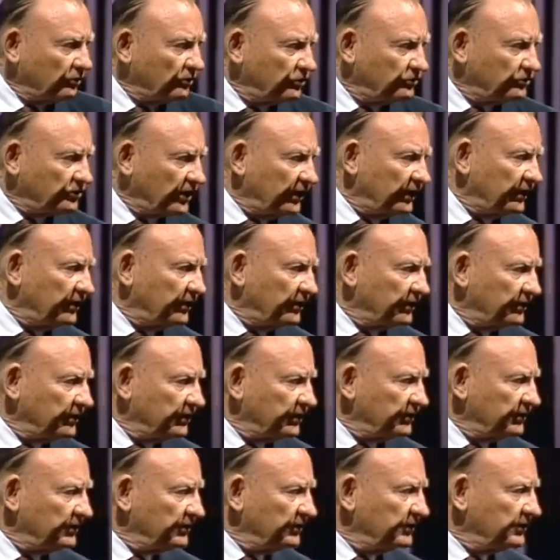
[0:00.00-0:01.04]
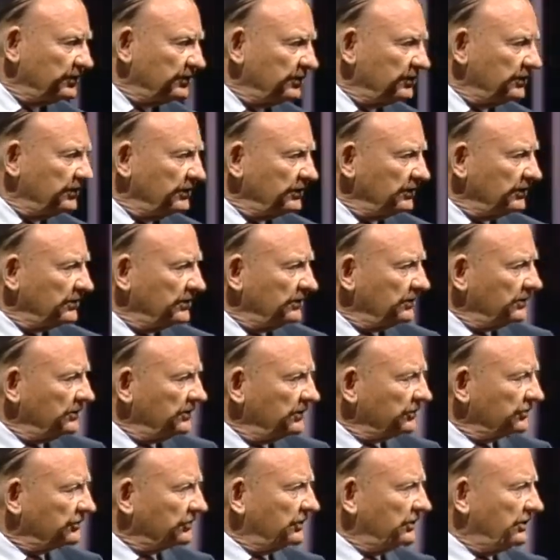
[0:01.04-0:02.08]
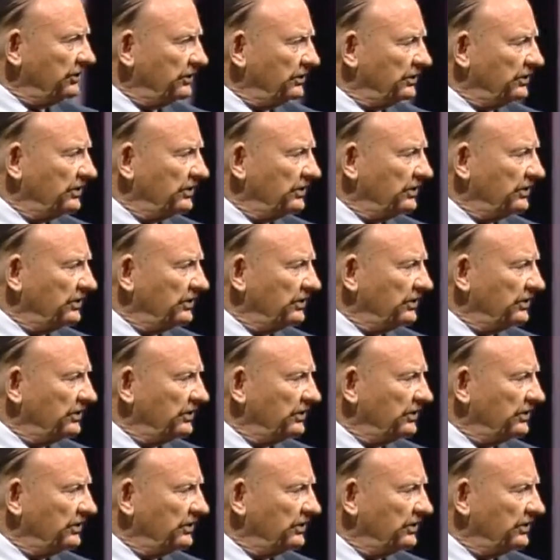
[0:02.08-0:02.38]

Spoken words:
to China. You see,